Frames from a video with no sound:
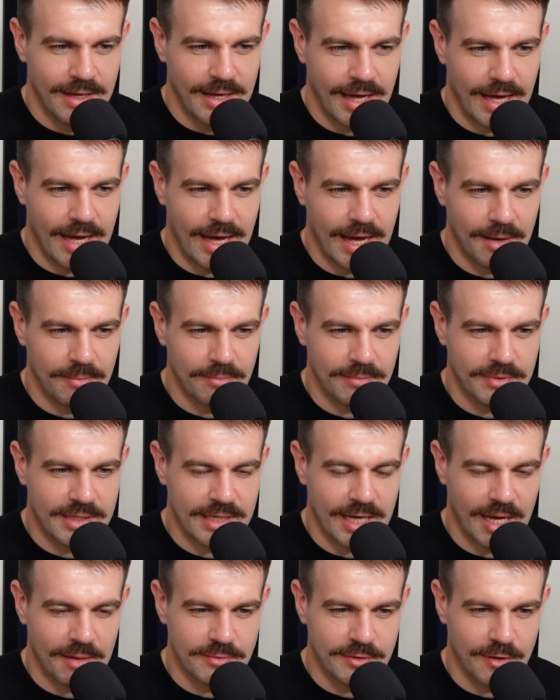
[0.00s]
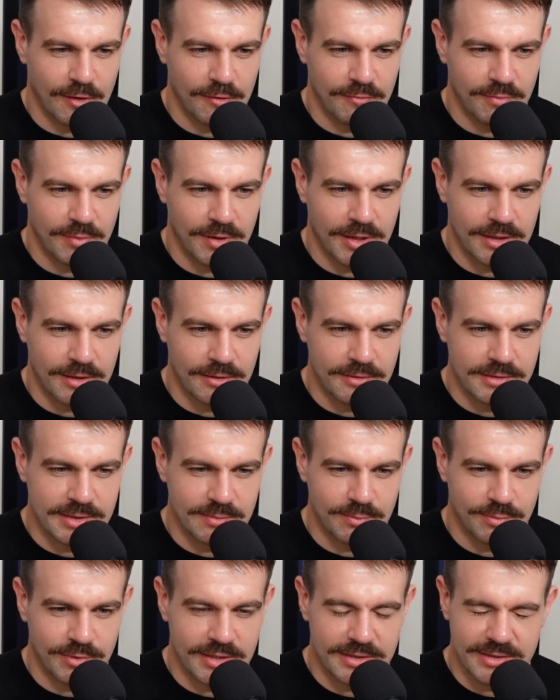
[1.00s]
Um, capped off by
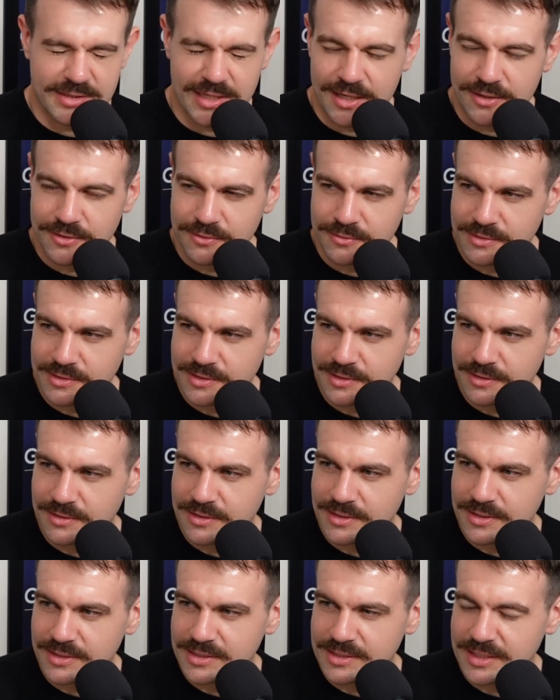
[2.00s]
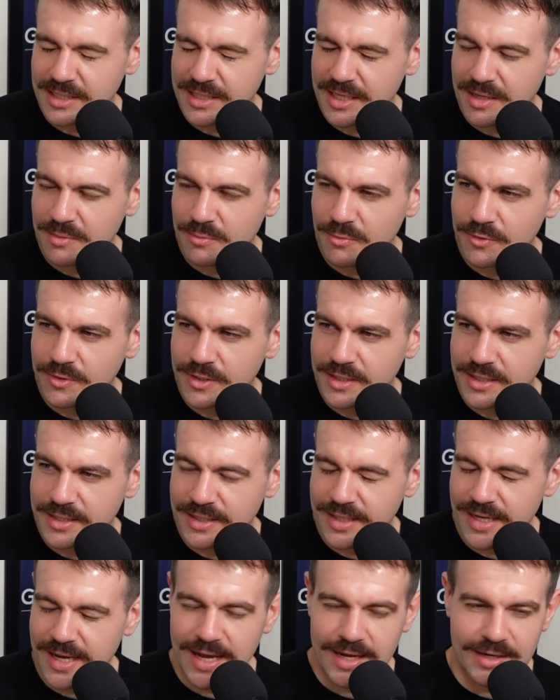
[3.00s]
losing Brent Daniels on the Sunday
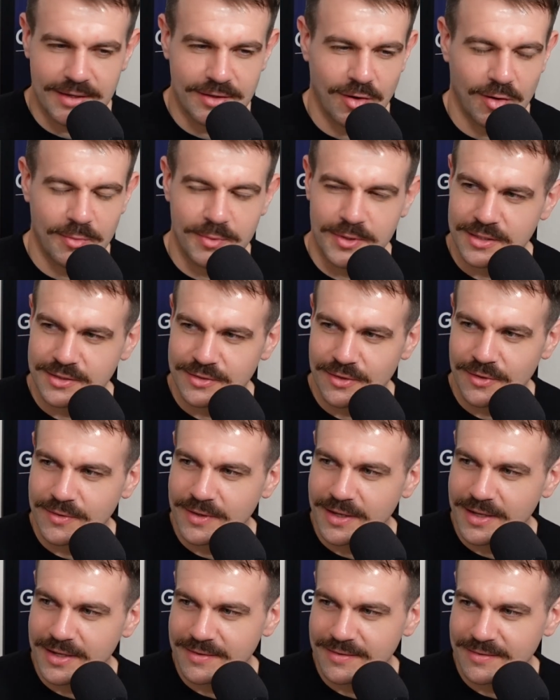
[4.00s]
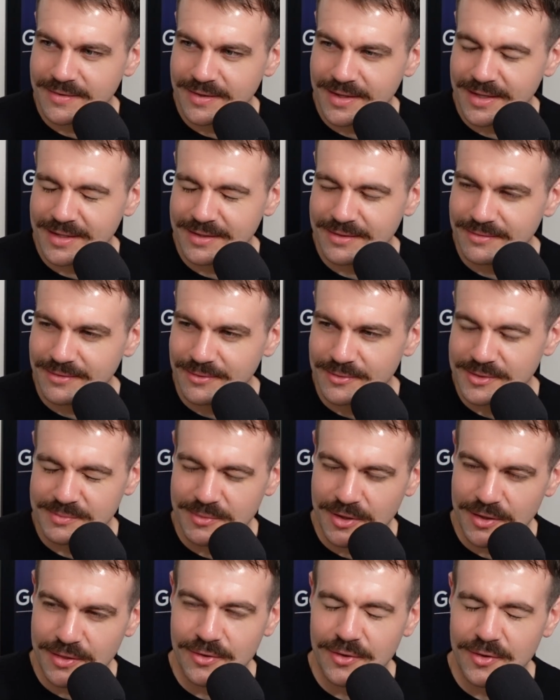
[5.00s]
morning and copping a donut and losing
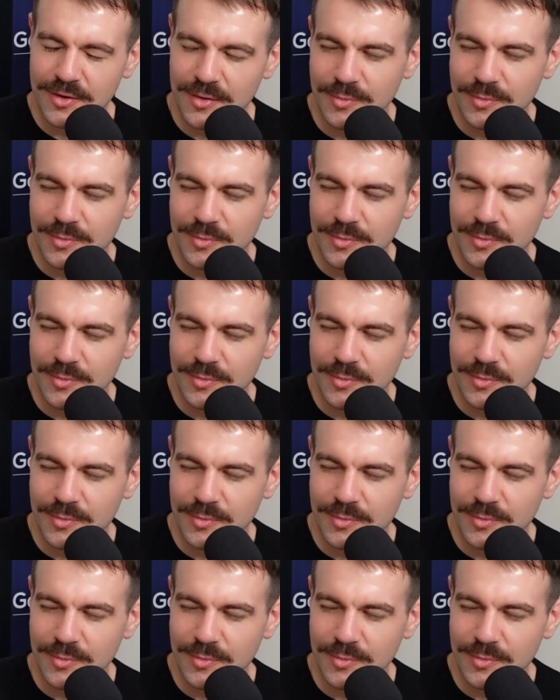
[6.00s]
by 30